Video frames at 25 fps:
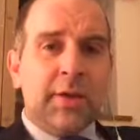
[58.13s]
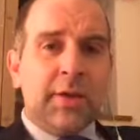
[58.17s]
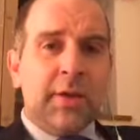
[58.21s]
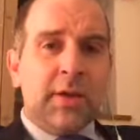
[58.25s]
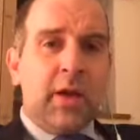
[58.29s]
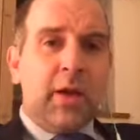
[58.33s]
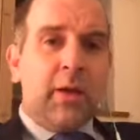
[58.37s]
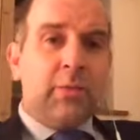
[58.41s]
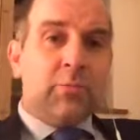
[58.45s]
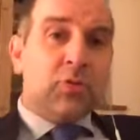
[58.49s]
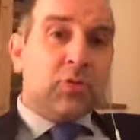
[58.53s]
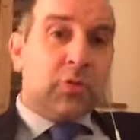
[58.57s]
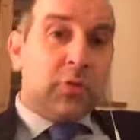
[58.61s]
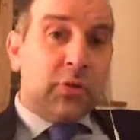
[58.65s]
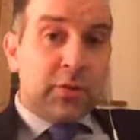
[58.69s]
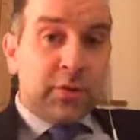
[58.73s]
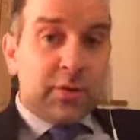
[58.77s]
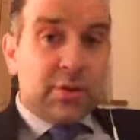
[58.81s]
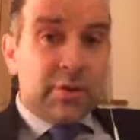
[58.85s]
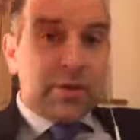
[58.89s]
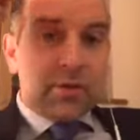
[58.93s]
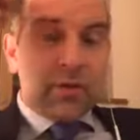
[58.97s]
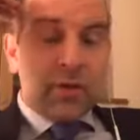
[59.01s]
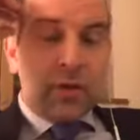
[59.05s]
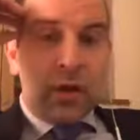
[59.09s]
I'm Jonathan
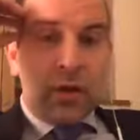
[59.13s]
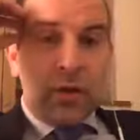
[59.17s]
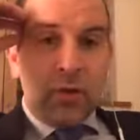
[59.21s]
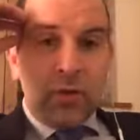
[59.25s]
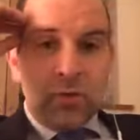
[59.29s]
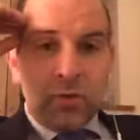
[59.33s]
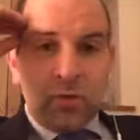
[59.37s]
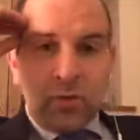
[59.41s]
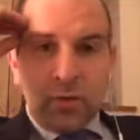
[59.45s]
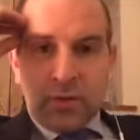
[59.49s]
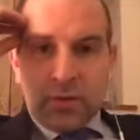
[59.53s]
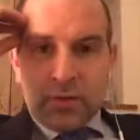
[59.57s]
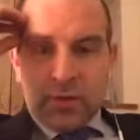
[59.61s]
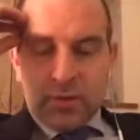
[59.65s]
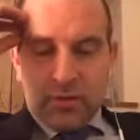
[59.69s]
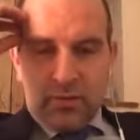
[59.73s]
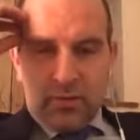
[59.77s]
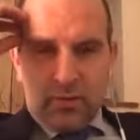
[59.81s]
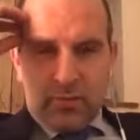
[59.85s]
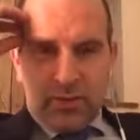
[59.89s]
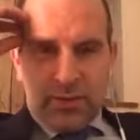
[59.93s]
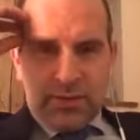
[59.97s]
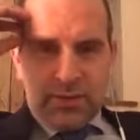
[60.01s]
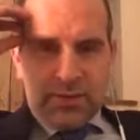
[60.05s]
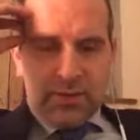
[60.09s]
Stiano, consultant
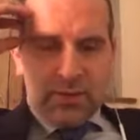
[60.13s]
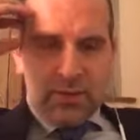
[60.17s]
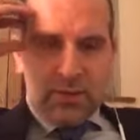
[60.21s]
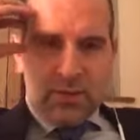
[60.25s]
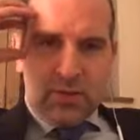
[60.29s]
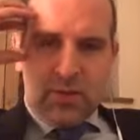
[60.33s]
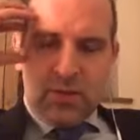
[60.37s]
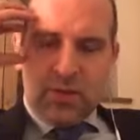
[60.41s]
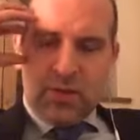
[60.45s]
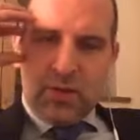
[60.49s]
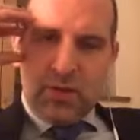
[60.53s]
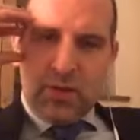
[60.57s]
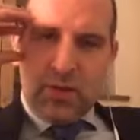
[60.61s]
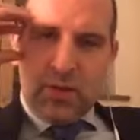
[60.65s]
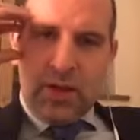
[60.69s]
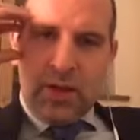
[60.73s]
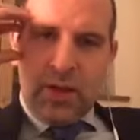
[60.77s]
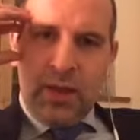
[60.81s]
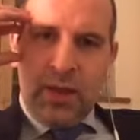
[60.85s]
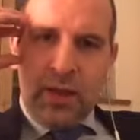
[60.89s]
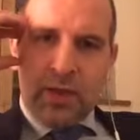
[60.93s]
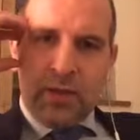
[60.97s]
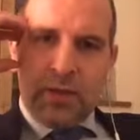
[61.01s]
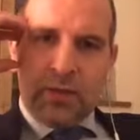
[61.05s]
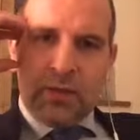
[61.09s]
plastic surgeon,
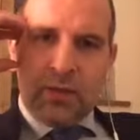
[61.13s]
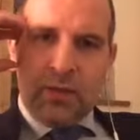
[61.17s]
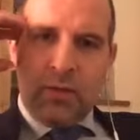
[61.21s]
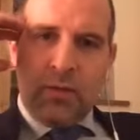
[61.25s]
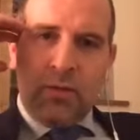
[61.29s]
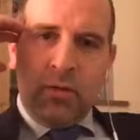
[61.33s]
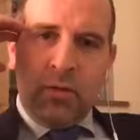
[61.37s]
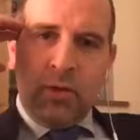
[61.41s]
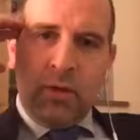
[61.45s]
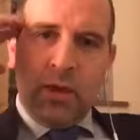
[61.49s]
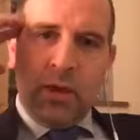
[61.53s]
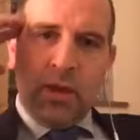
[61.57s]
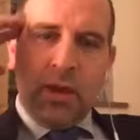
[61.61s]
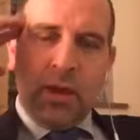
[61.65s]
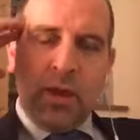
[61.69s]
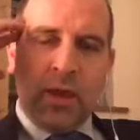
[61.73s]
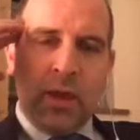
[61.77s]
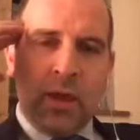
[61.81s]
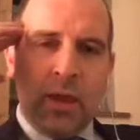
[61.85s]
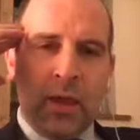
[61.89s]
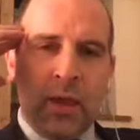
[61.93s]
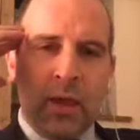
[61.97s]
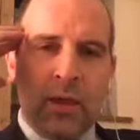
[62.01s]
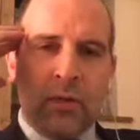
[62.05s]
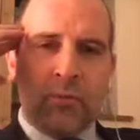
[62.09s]
and I
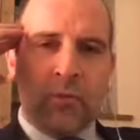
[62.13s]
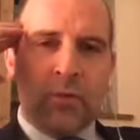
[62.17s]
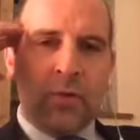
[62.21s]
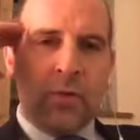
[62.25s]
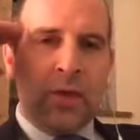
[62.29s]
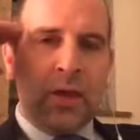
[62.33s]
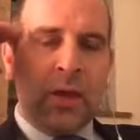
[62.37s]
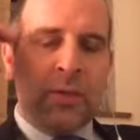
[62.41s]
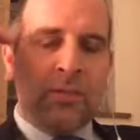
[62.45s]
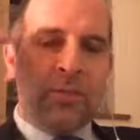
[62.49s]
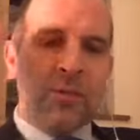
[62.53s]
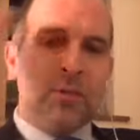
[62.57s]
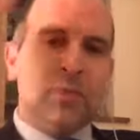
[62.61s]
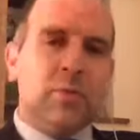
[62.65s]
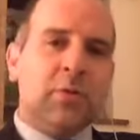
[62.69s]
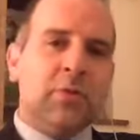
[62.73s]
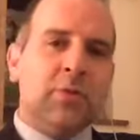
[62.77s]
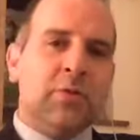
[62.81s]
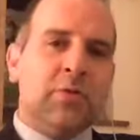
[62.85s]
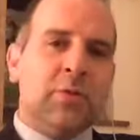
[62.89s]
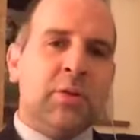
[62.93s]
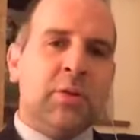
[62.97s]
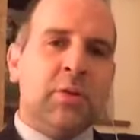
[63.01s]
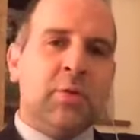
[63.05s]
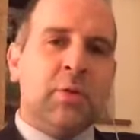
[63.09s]
am very happy to answer
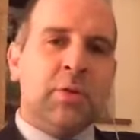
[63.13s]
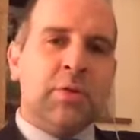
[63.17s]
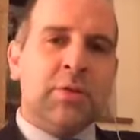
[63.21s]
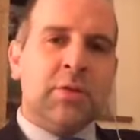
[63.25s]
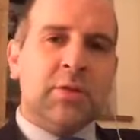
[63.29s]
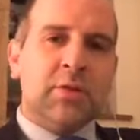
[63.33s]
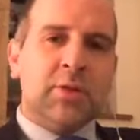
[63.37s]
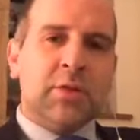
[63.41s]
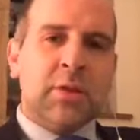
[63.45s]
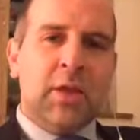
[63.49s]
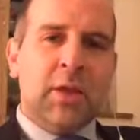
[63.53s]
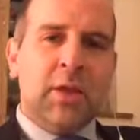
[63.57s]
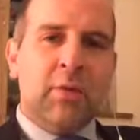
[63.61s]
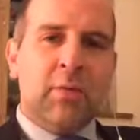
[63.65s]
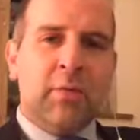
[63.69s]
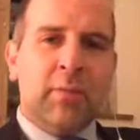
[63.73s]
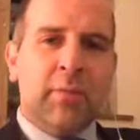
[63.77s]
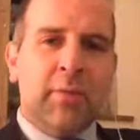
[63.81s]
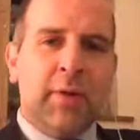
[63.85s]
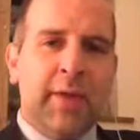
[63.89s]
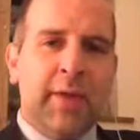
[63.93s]
any questions that anyone might